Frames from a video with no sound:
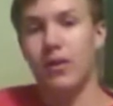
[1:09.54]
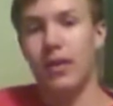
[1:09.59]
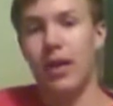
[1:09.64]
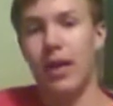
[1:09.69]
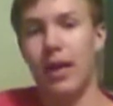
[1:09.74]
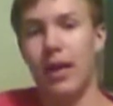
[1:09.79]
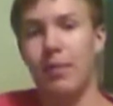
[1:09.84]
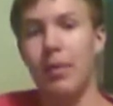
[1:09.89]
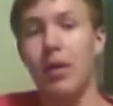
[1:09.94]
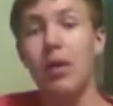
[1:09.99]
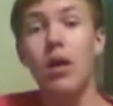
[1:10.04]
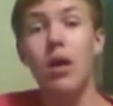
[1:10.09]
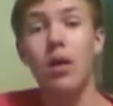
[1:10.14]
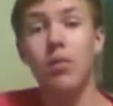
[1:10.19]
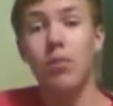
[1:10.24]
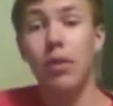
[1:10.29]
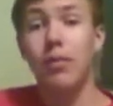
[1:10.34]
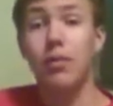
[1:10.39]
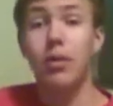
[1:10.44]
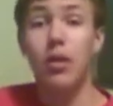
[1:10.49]
time,
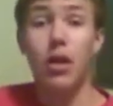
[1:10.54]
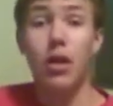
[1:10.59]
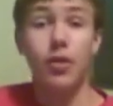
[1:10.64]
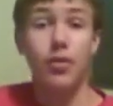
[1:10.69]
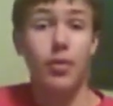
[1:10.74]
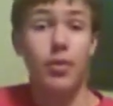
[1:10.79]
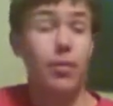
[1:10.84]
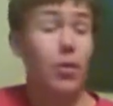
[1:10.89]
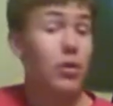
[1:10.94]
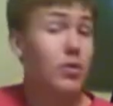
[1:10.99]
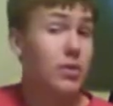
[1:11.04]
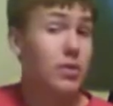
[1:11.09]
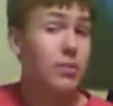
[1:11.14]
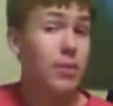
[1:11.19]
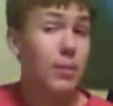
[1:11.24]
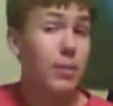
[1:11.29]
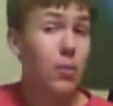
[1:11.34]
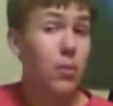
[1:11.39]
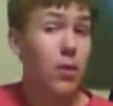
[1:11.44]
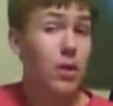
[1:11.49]
probably longer than most of the
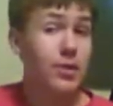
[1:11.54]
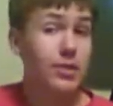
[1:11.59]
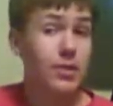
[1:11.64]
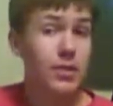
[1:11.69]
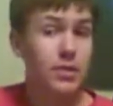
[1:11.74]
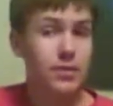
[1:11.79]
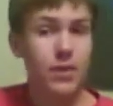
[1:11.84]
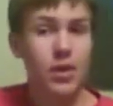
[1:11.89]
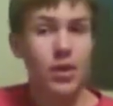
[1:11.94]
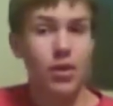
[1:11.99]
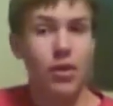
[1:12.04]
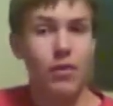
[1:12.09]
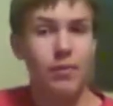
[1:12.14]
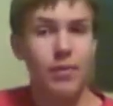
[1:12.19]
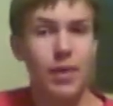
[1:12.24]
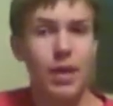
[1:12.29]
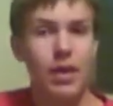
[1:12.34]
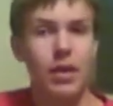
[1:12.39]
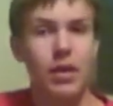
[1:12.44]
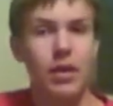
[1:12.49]
people watching this video have
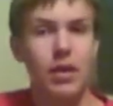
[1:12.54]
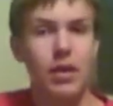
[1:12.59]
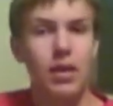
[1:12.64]
been.